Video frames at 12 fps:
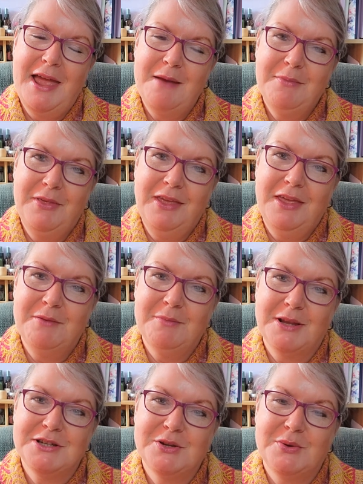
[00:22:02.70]
am thinking
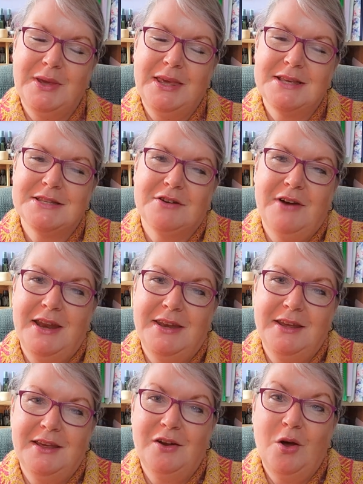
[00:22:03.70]
about doing is
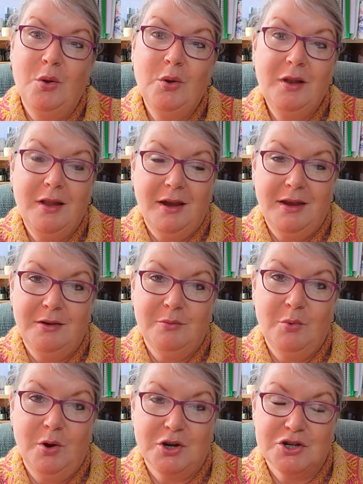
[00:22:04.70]
creating an online
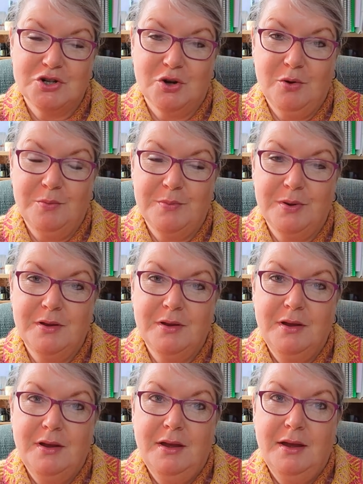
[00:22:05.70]
workshop.
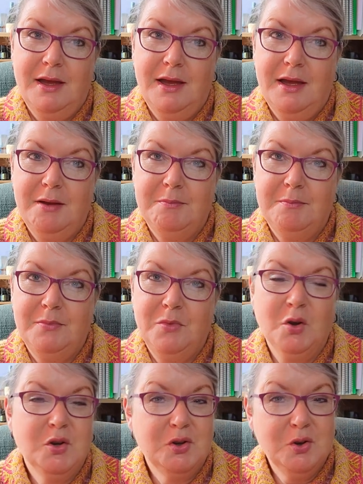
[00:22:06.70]

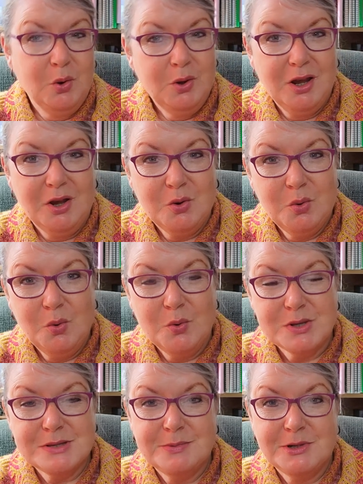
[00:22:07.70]
Not an online
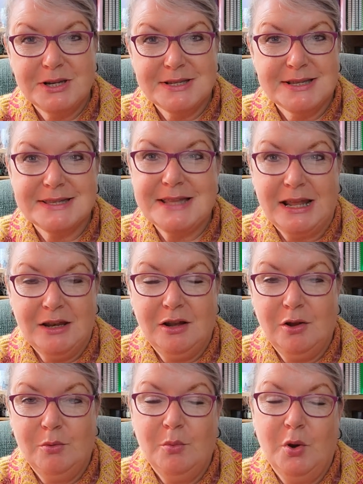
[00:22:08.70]
course, but just a
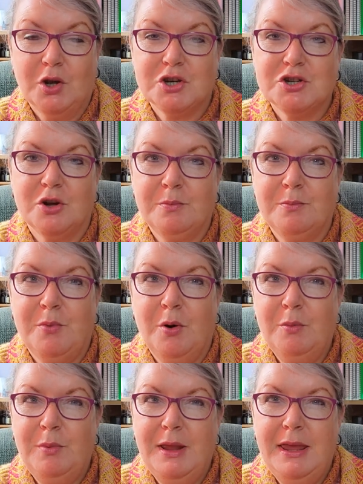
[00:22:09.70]
standalone workshop.
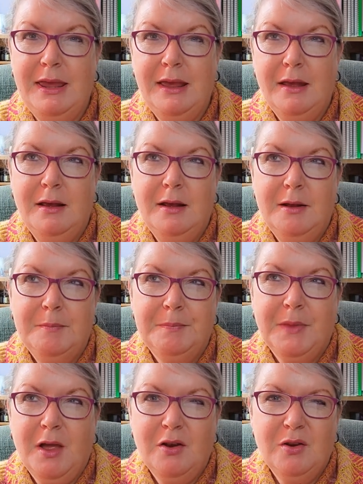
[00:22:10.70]
Probably
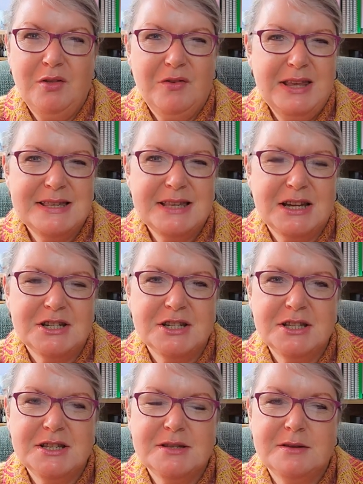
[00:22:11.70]
kind of 3
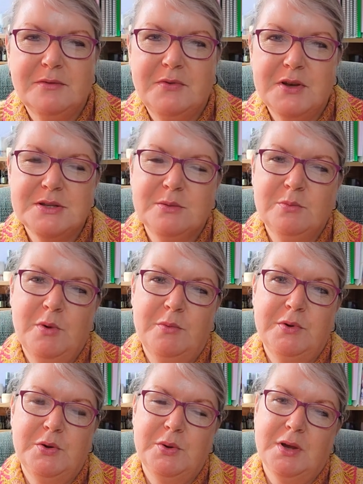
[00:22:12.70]
sessions. The first one where
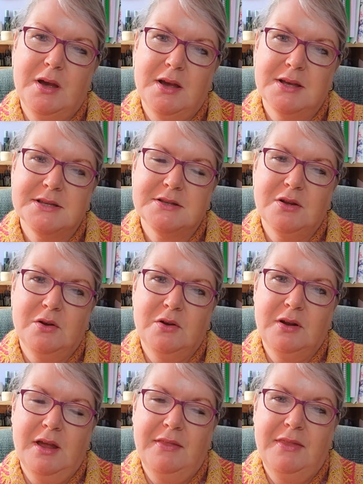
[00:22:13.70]
we do the cast
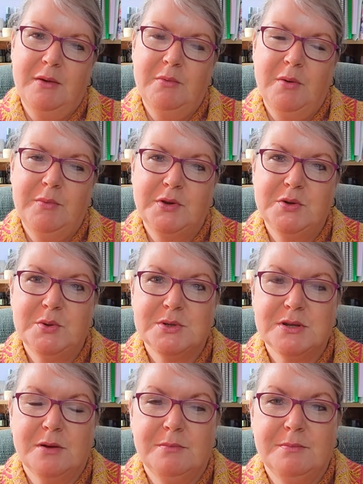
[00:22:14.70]
on, and then where we do
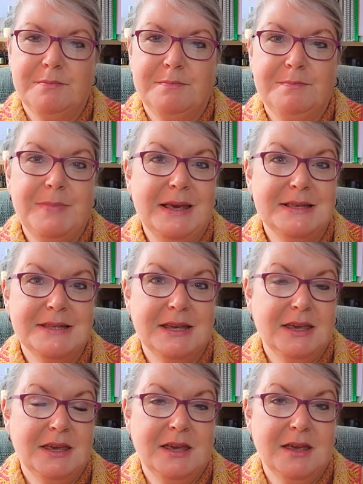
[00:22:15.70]
some basic